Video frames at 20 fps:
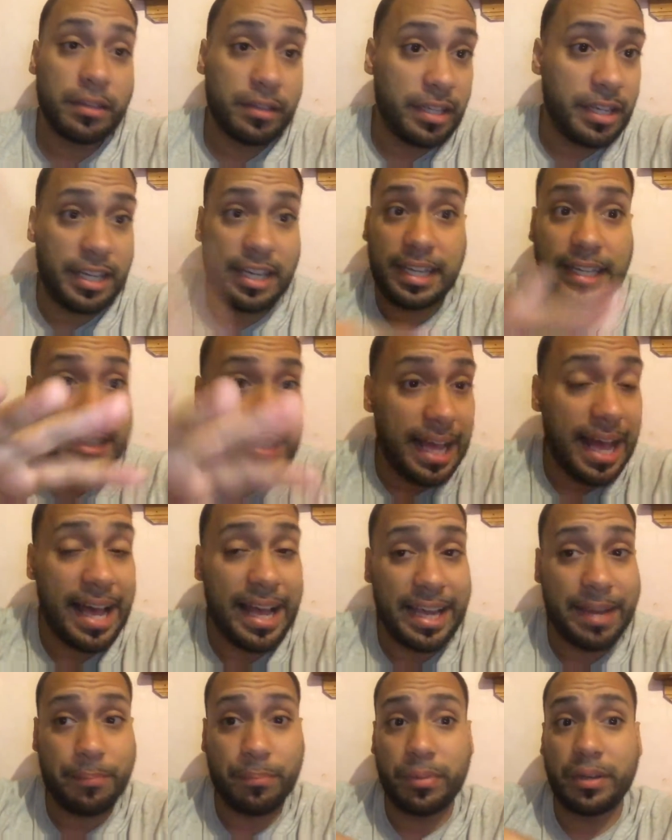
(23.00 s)
he didn't
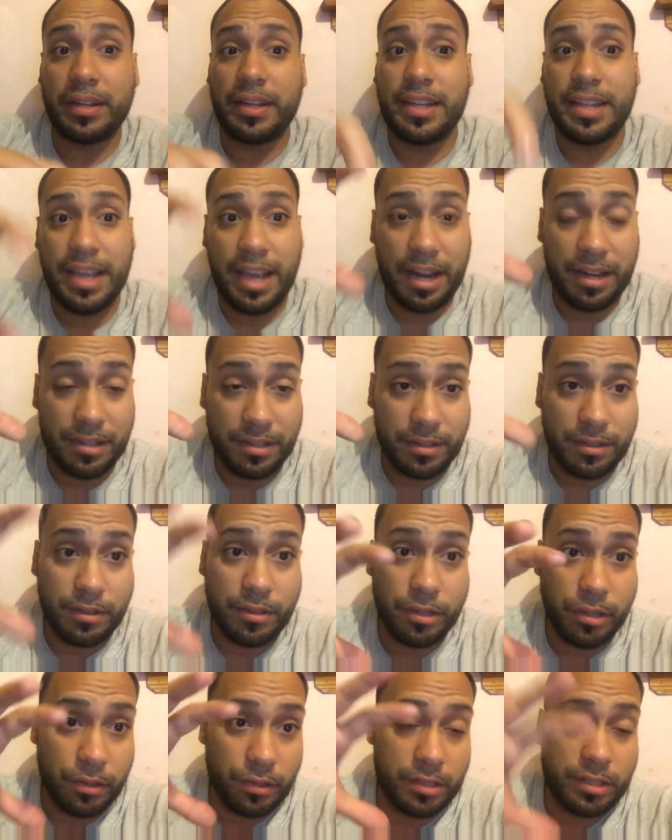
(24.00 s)
die, but he had
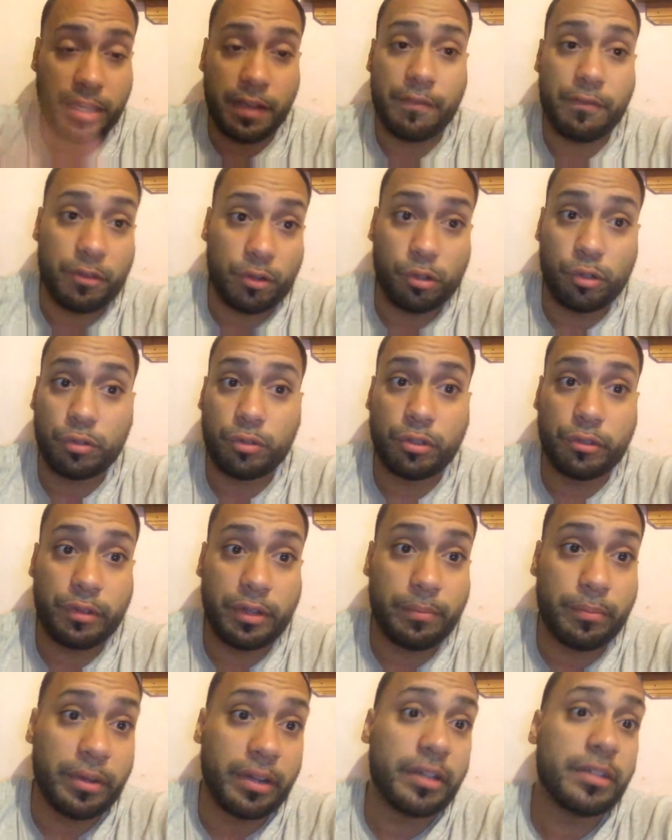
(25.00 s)
several
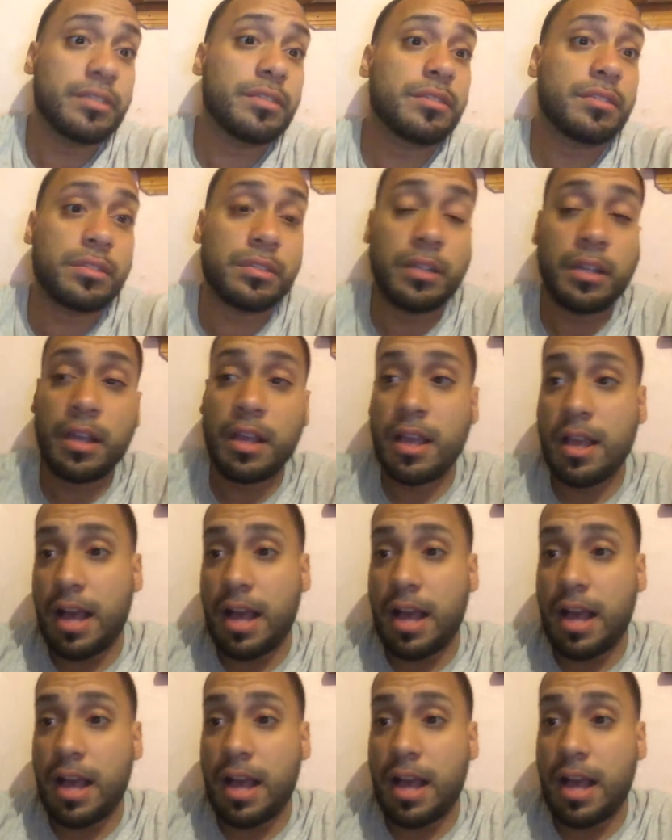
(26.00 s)
degree burns.